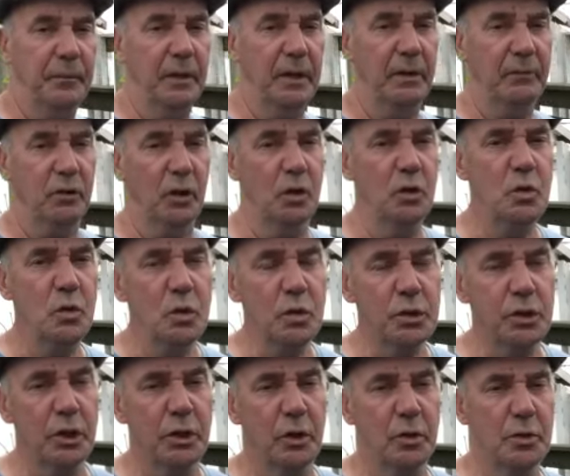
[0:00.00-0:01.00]
got
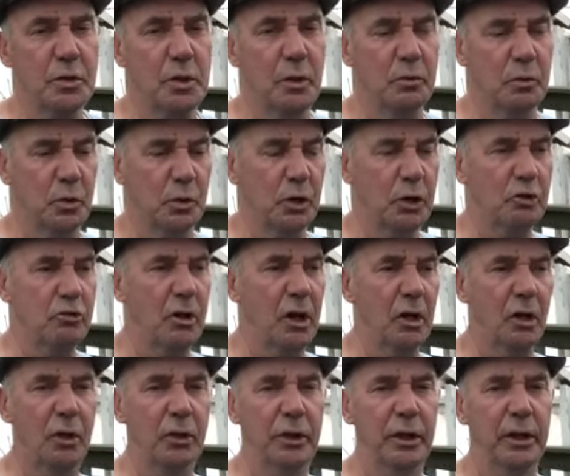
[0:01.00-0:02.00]
loads to do, so I'm going to crack
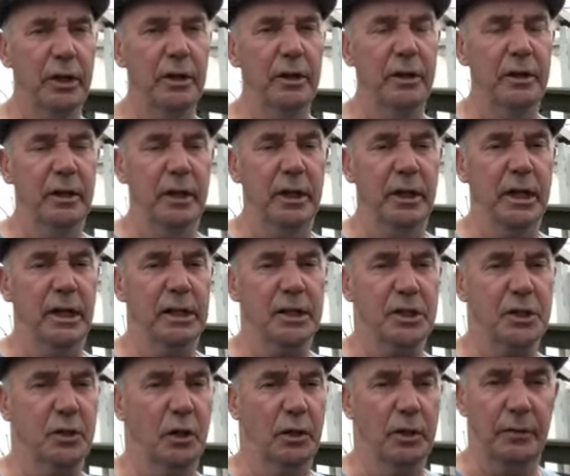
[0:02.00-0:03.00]
on, and I'll
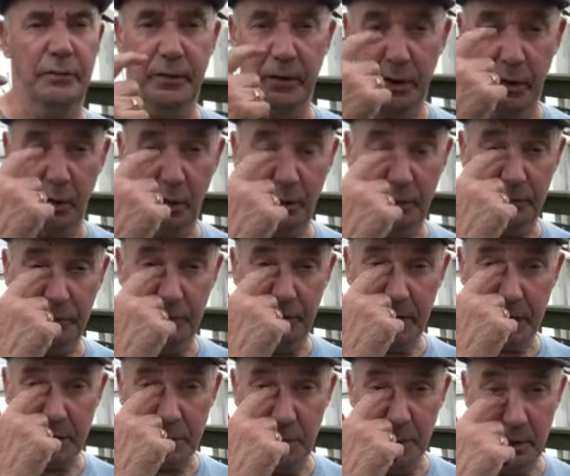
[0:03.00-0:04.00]
start the video off
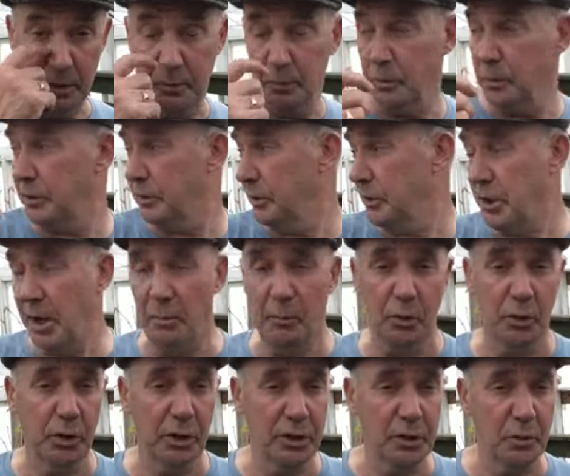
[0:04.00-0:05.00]
next week with the Jap
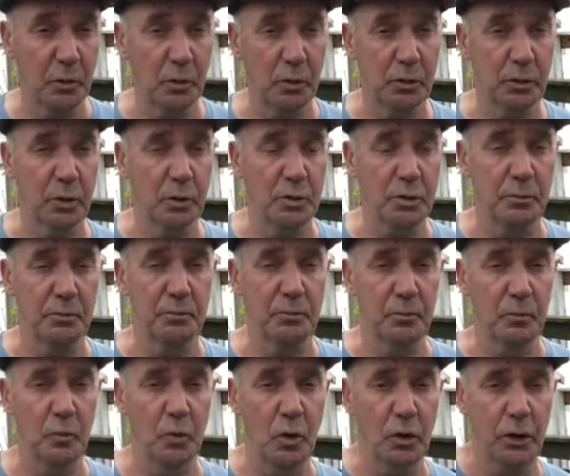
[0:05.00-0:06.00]
onions. We're going to do
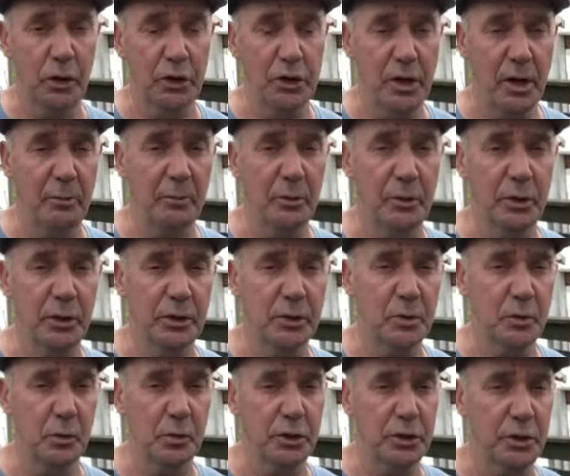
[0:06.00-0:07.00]
some work on Jap
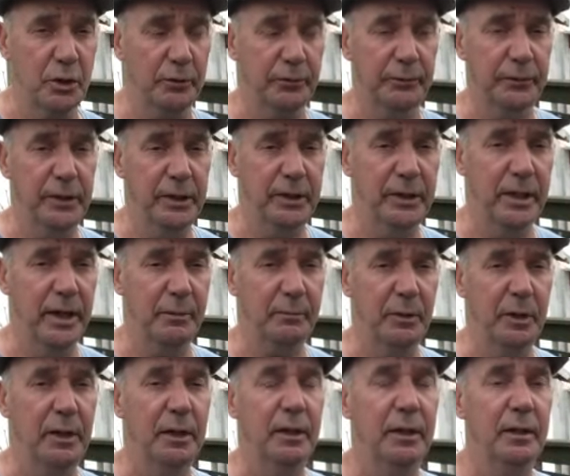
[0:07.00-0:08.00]
onions. We're going to start feeding them,
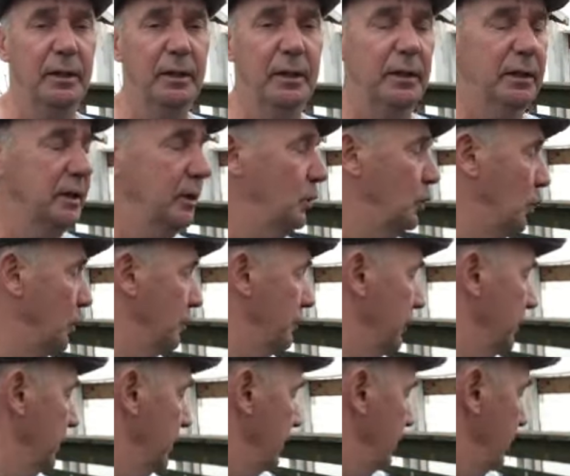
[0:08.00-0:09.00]
and hopefully